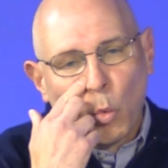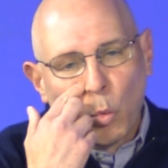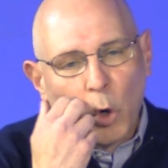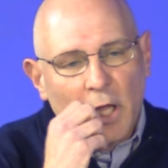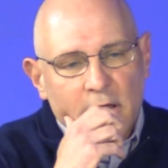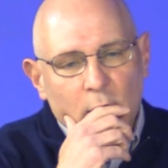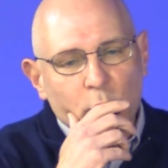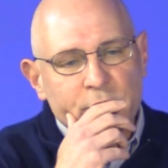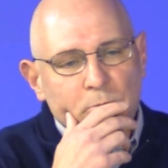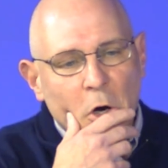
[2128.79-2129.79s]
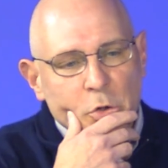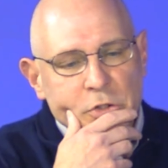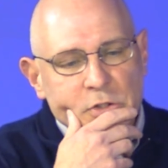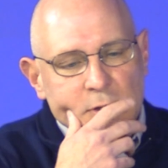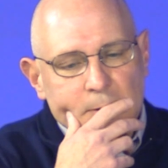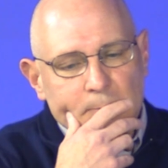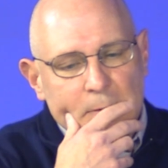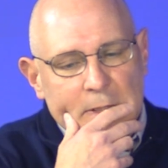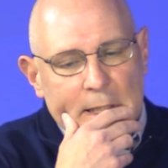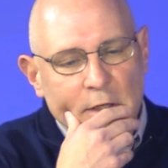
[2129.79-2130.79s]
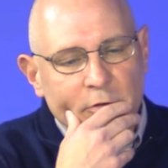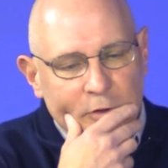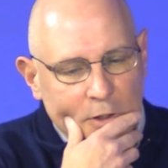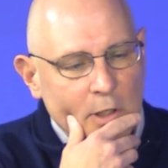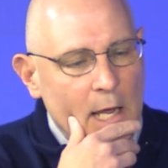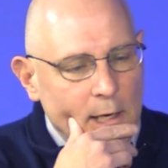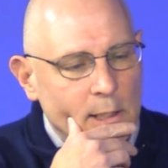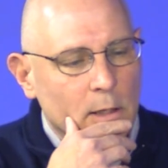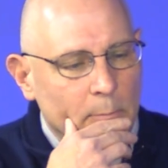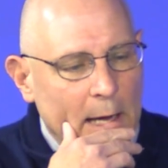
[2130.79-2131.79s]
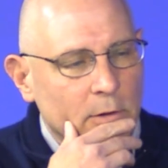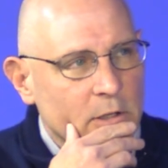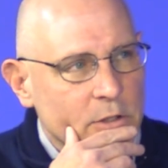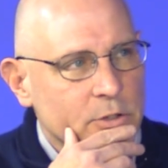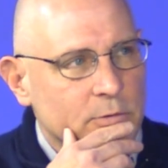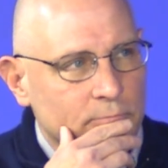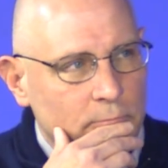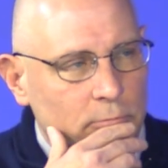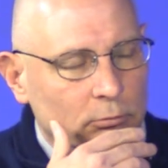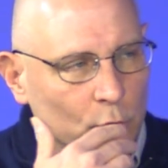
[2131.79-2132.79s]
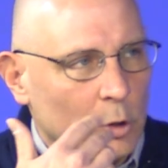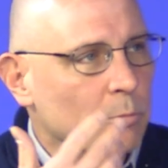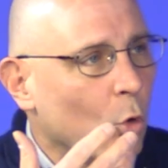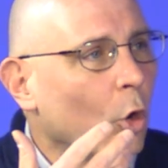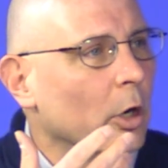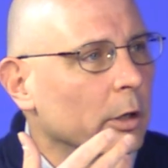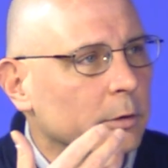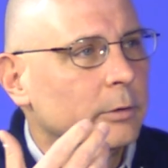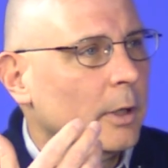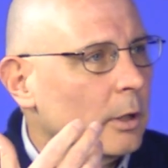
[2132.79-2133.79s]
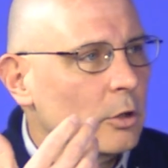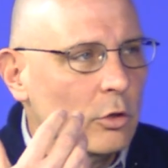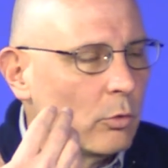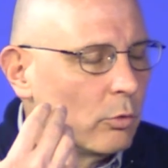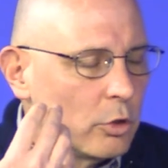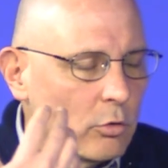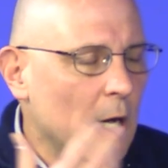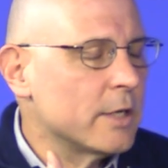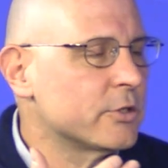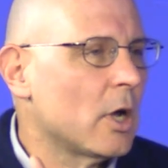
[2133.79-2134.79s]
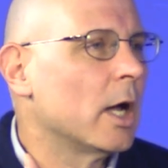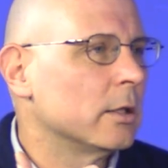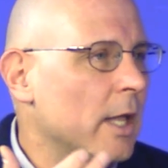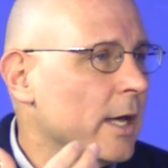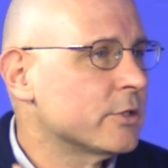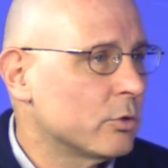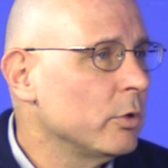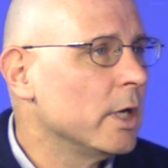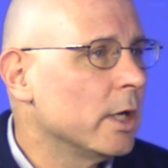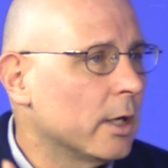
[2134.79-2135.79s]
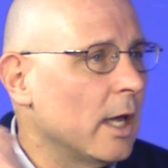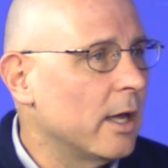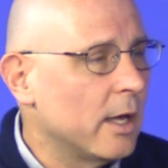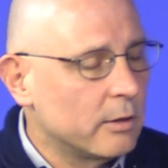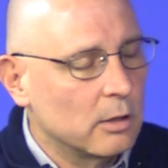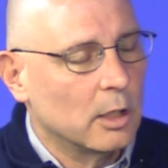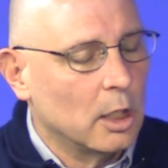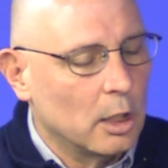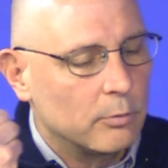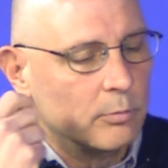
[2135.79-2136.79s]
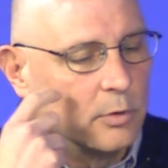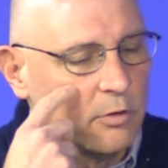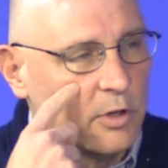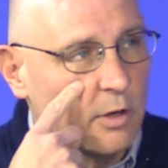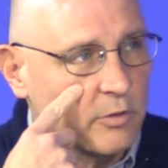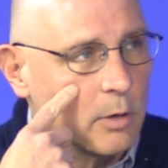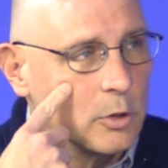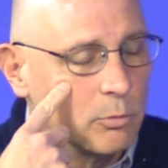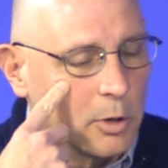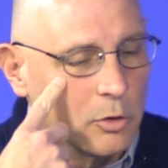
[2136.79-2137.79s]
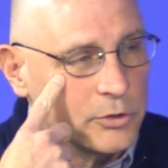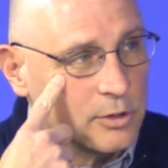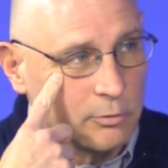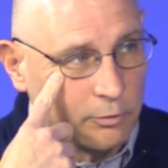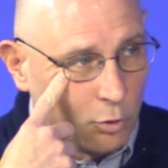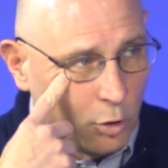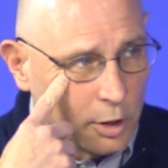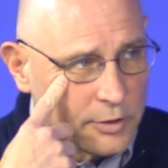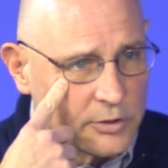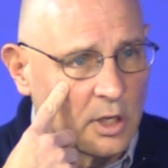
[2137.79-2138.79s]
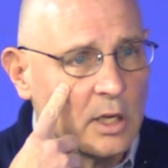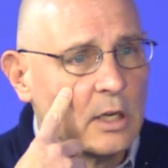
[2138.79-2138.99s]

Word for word: what I think was most infuriating about this report, and you and I saw it last week at uh, the VFW post in Florence,